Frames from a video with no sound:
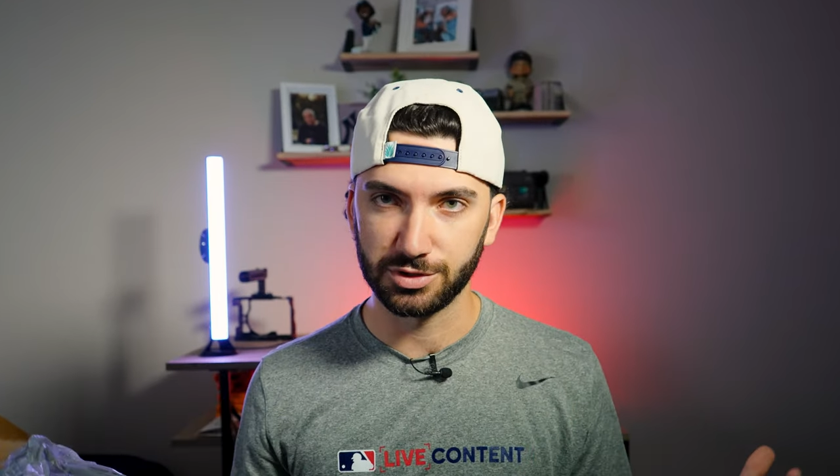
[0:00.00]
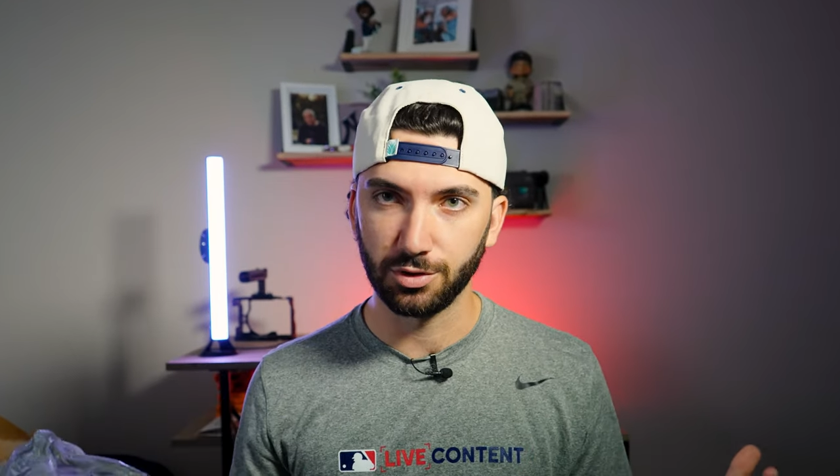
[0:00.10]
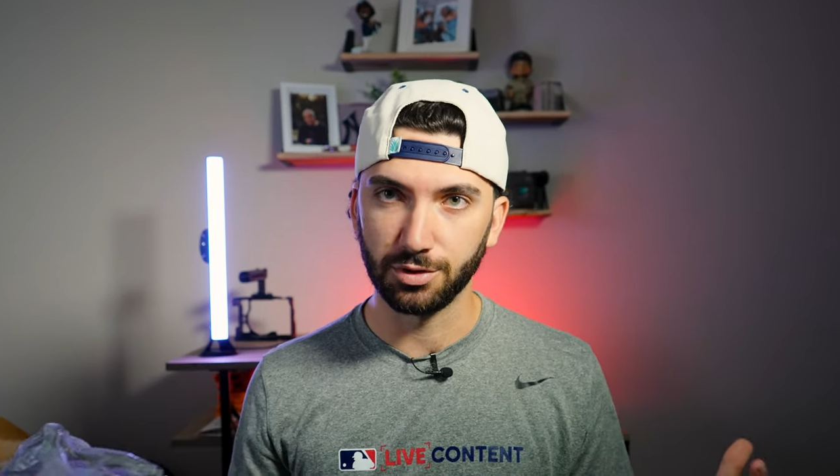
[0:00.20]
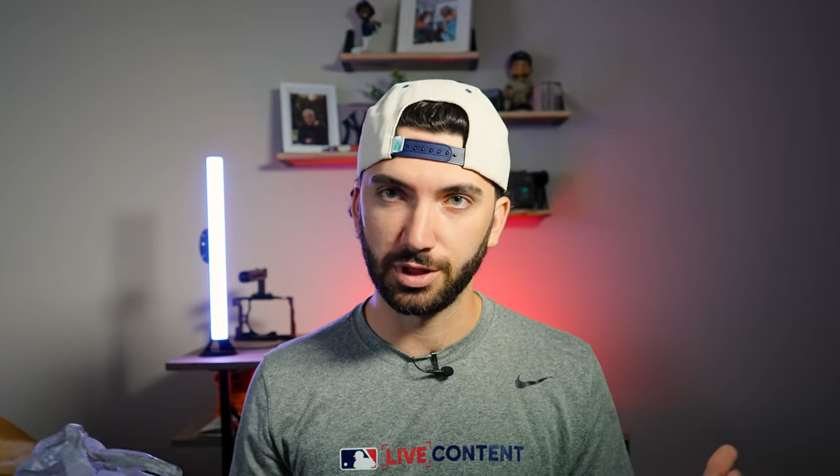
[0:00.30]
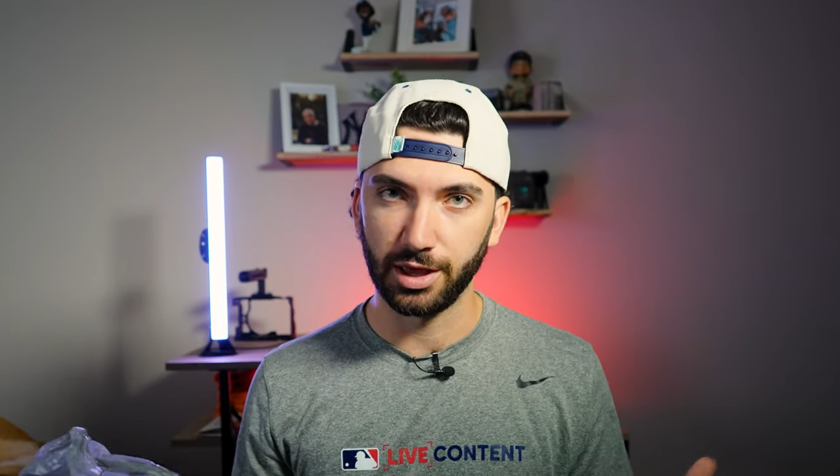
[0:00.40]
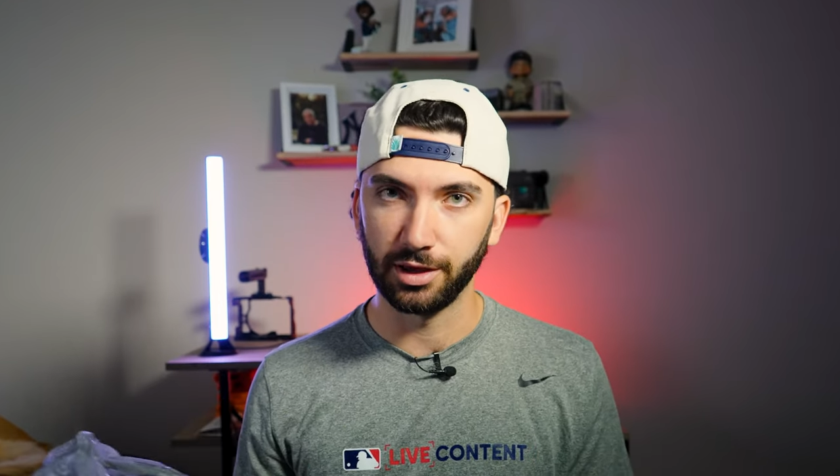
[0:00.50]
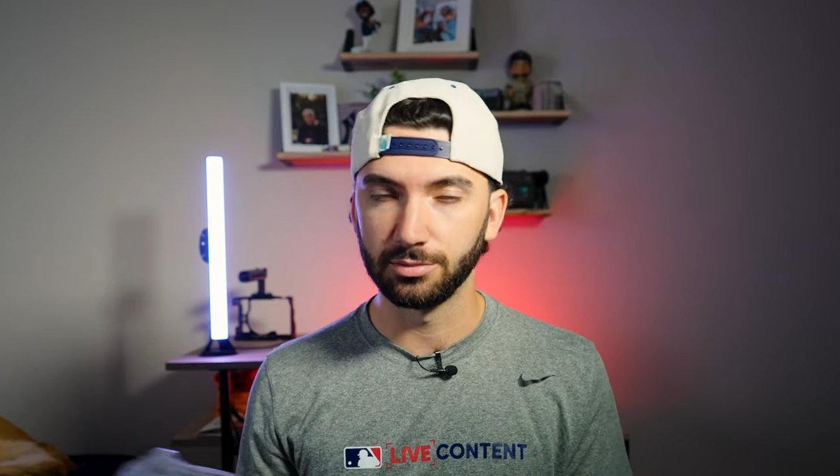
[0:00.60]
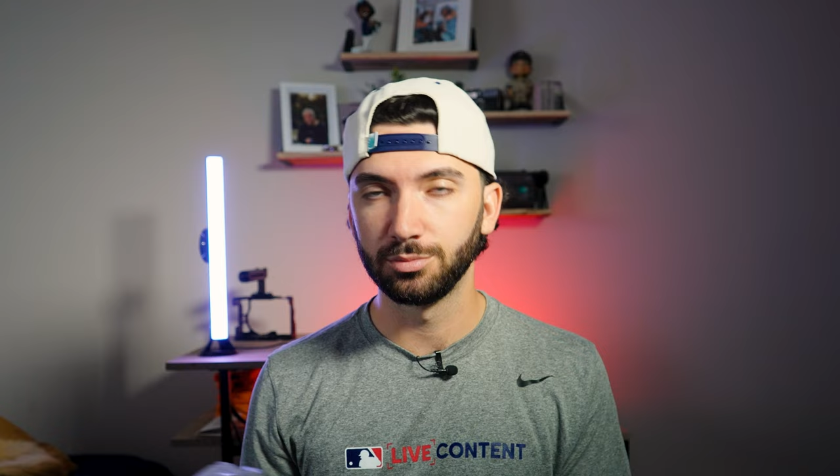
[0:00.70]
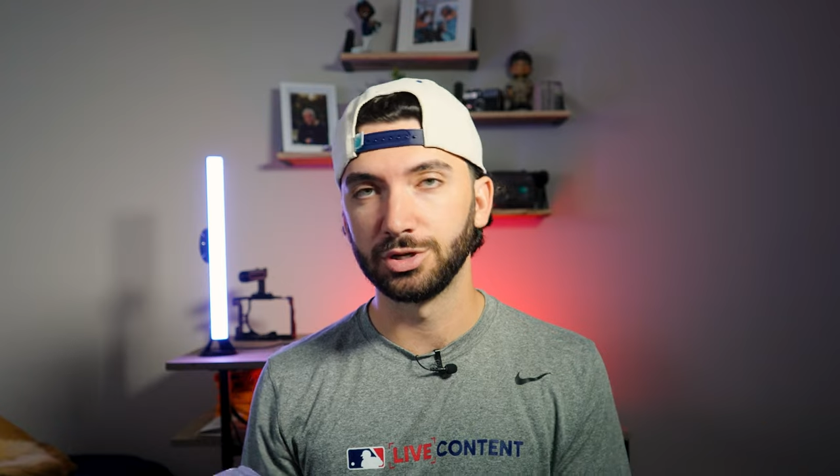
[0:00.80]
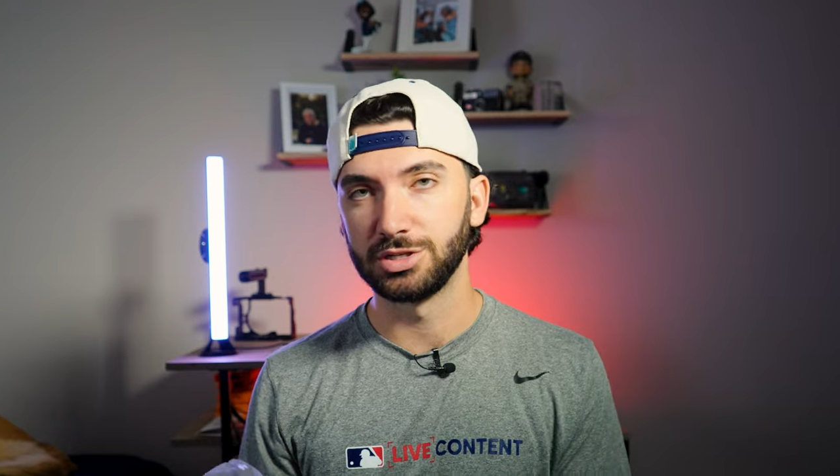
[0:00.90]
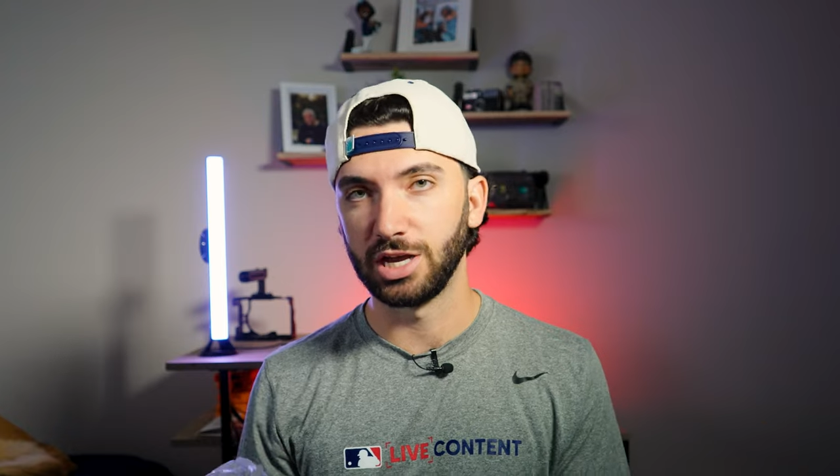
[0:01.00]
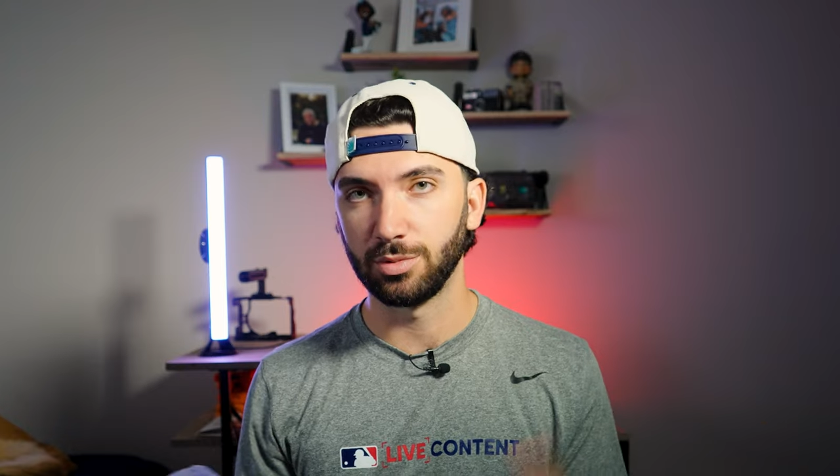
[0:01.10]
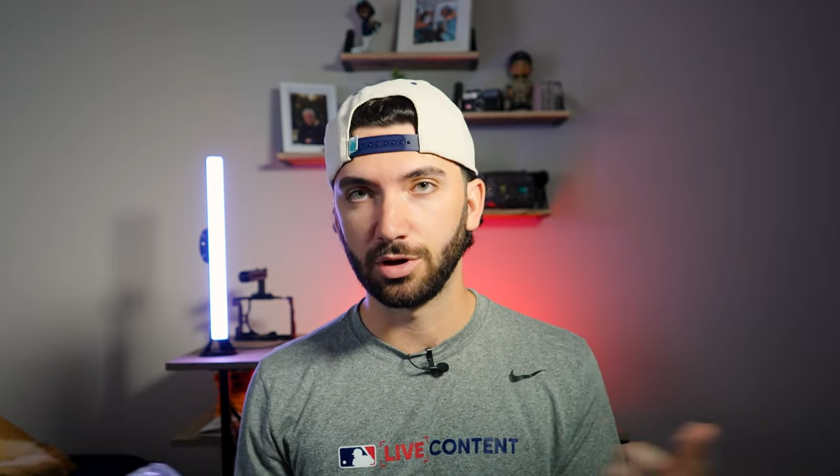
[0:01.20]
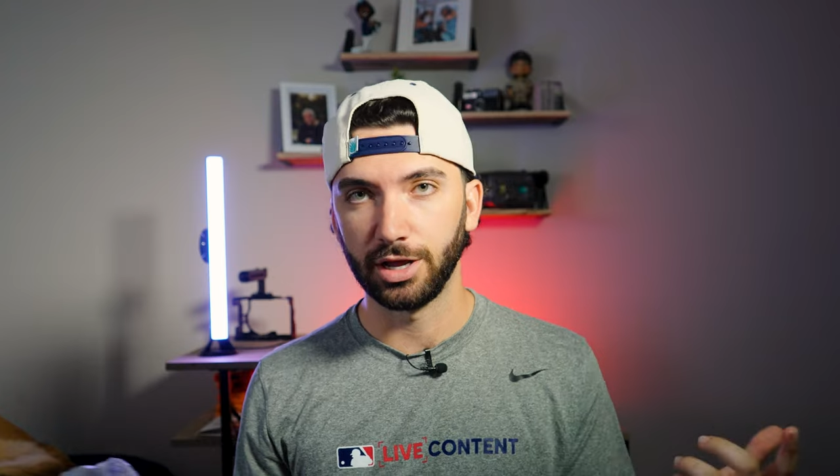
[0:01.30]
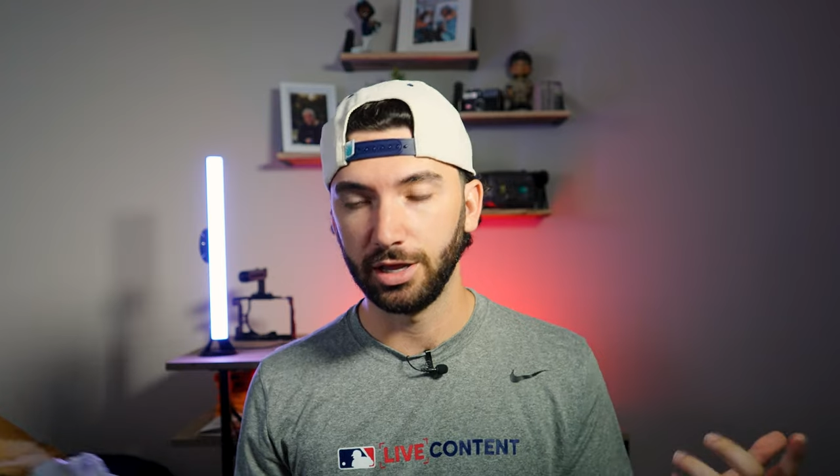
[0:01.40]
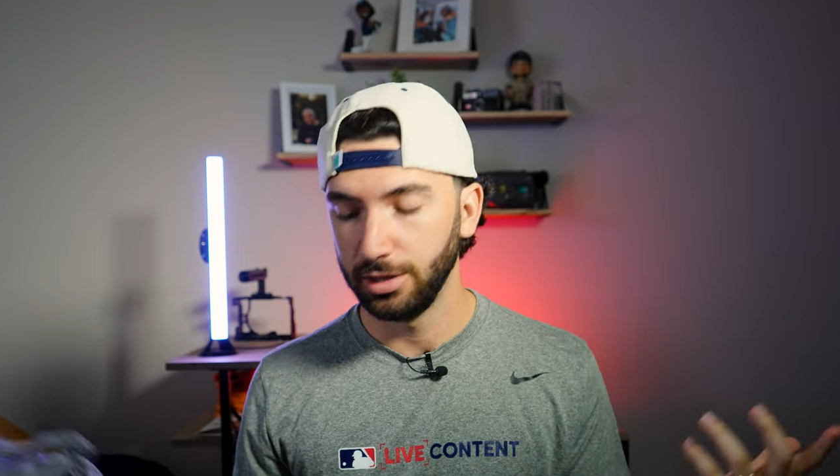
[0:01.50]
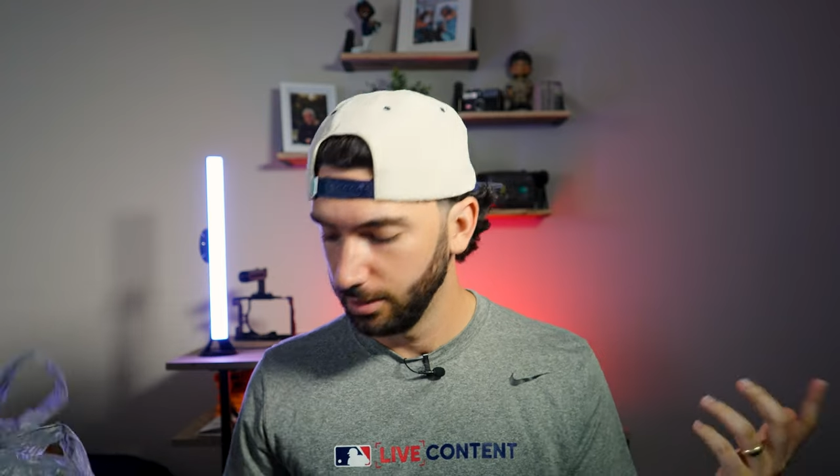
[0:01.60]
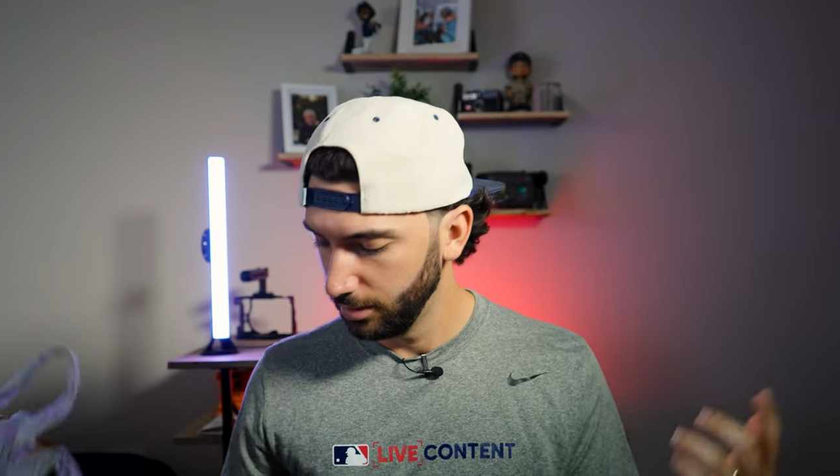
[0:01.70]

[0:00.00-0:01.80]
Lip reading: the whole thing, put tape on it.